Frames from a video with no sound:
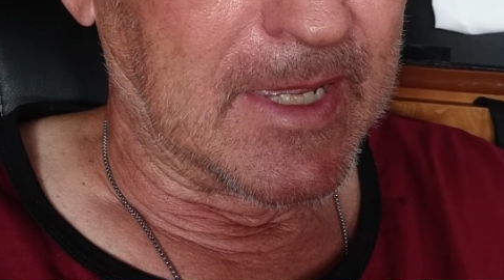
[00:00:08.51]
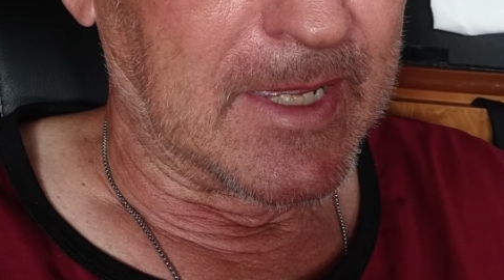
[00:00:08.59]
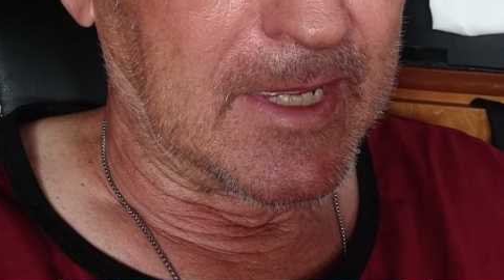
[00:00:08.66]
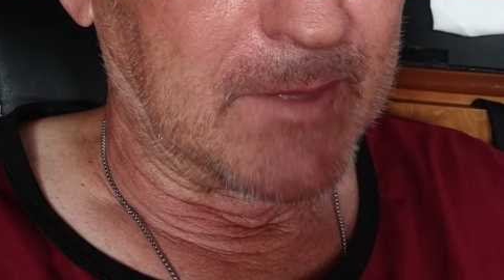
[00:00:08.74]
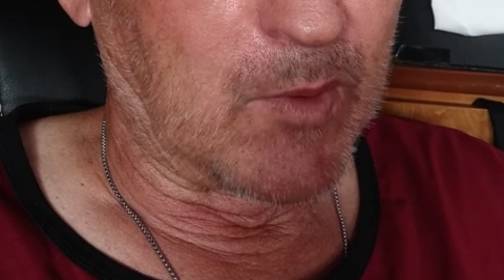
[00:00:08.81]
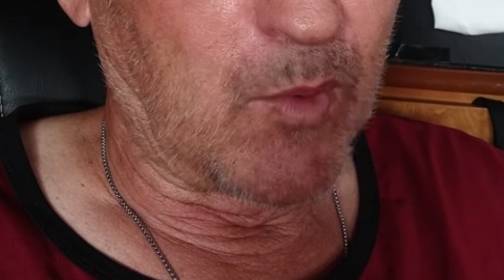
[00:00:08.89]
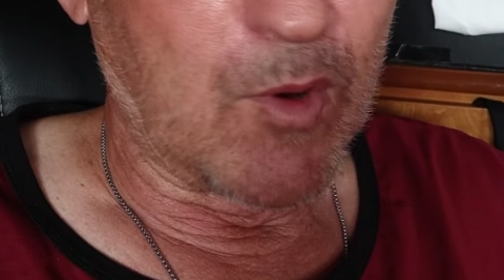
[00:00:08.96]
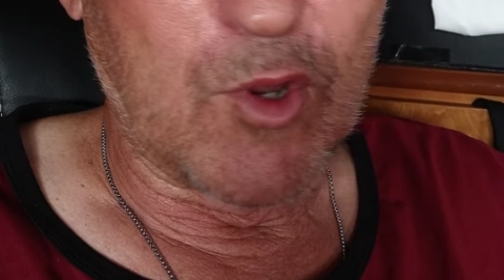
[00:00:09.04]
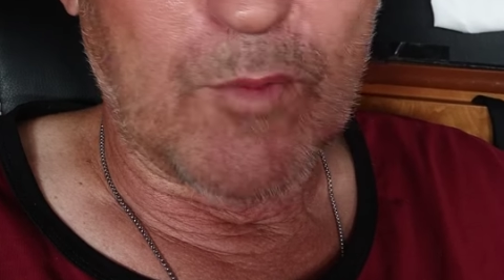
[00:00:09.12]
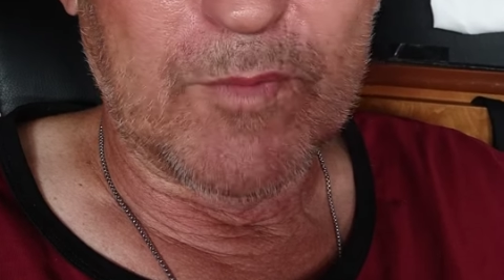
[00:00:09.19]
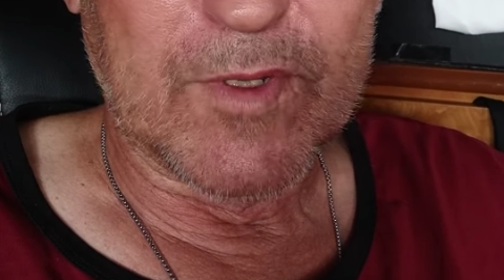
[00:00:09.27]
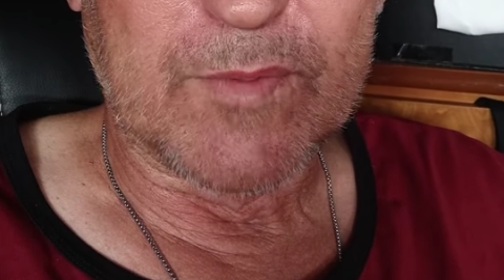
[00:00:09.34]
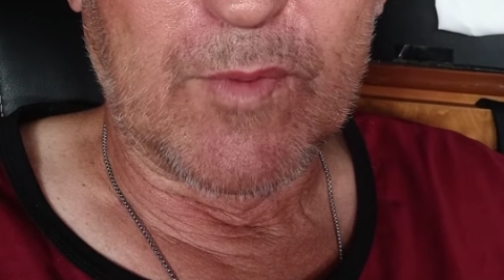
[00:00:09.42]
Um, I woke
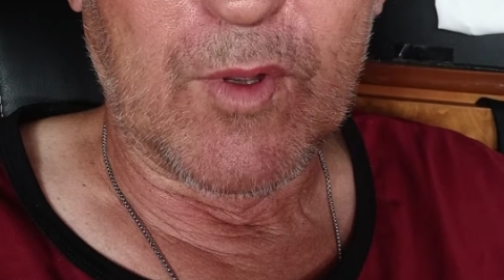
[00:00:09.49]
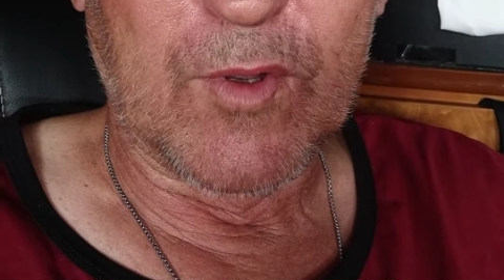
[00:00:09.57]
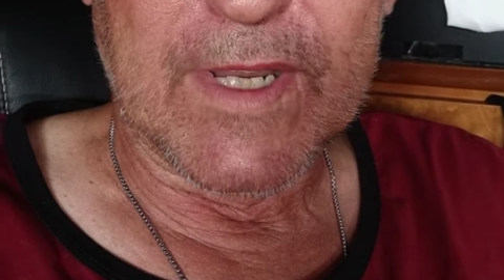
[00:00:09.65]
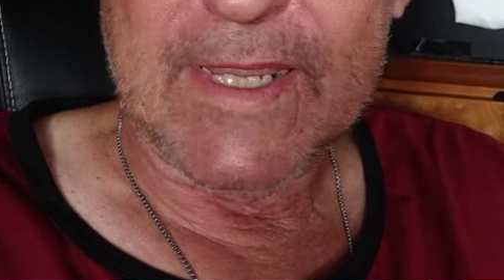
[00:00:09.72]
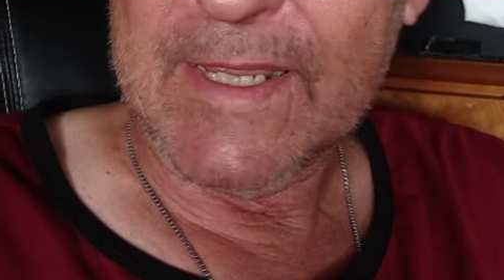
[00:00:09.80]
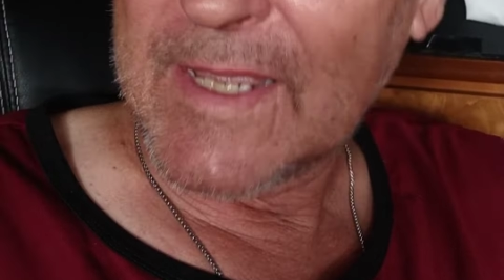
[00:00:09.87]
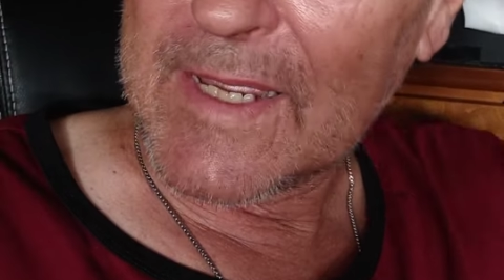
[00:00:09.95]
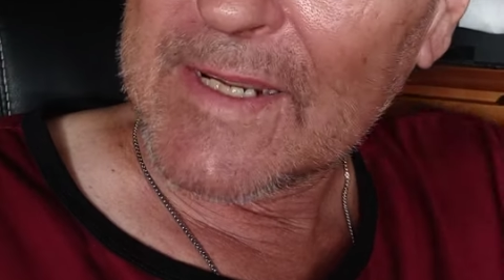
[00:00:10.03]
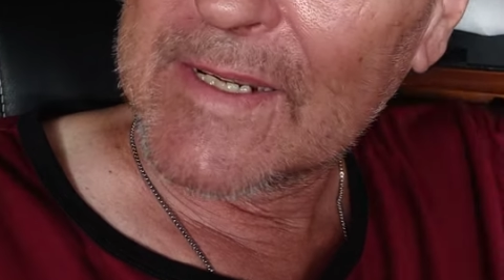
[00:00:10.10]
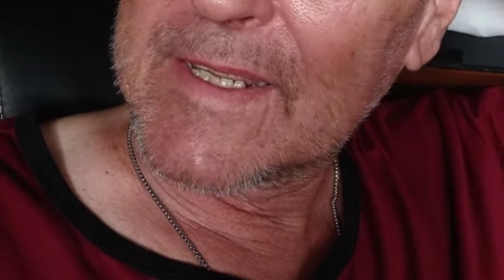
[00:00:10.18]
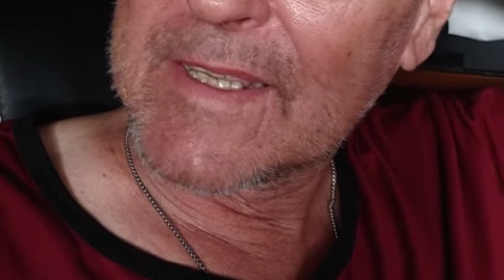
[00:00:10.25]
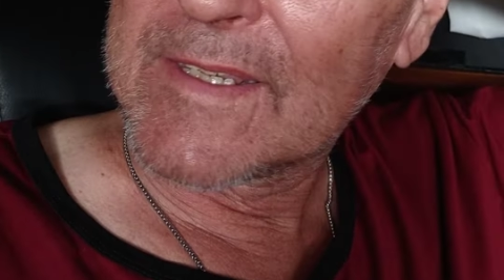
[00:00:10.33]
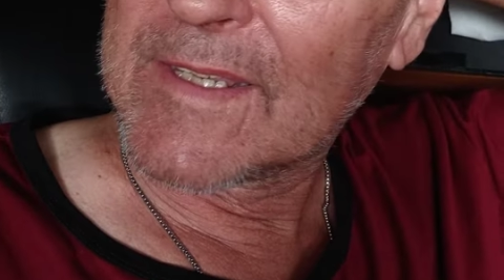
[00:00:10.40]
up this morning
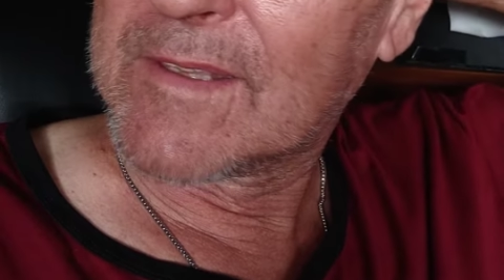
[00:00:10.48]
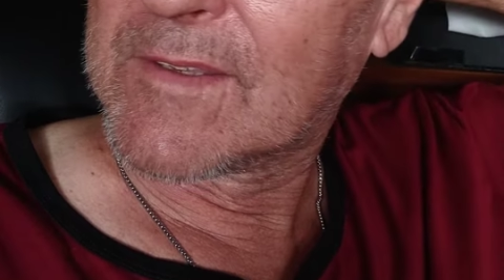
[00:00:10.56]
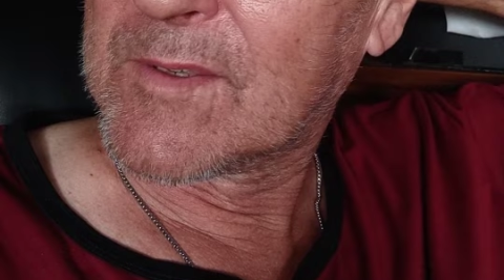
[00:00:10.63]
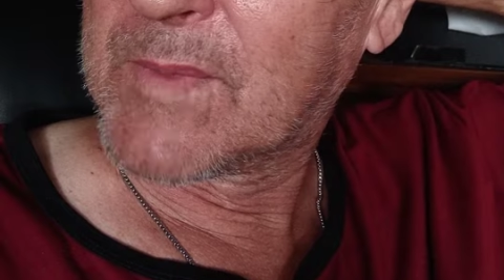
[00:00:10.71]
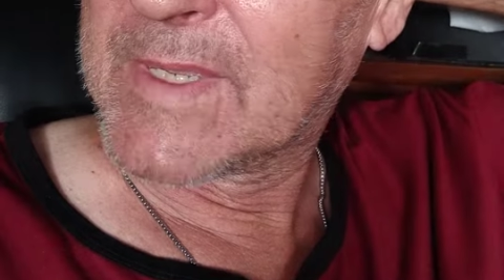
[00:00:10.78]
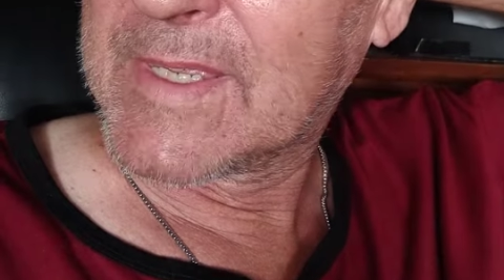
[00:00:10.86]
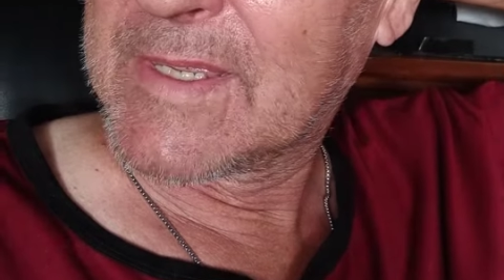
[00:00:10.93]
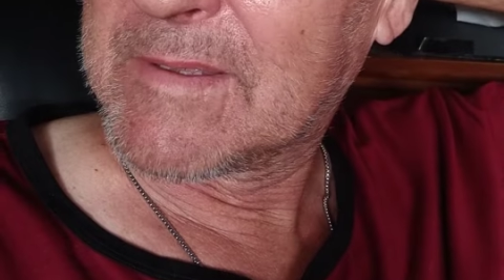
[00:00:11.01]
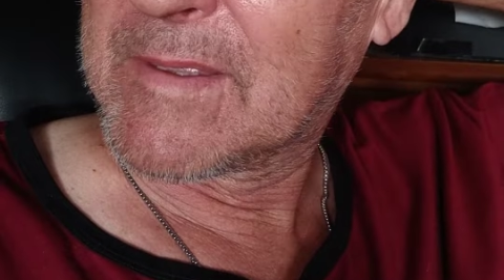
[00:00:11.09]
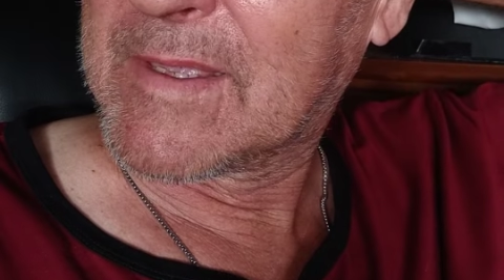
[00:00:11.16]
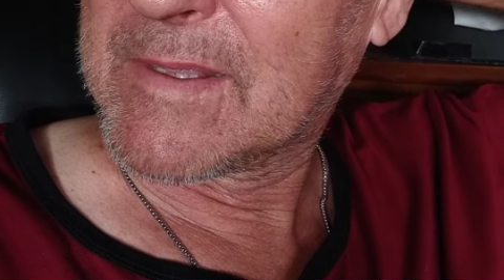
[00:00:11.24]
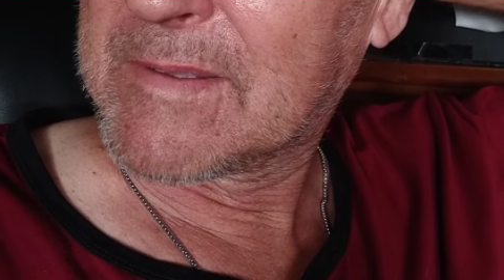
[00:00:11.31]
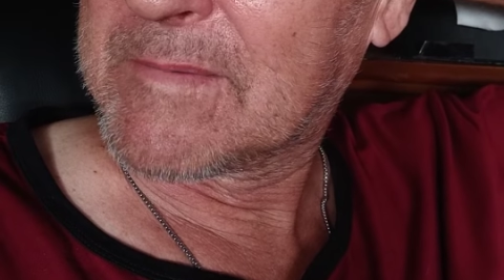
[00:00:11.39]
and it said to me,
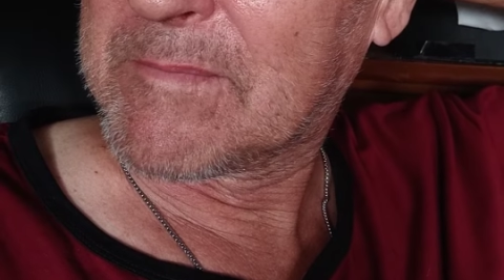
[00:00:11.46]
uh,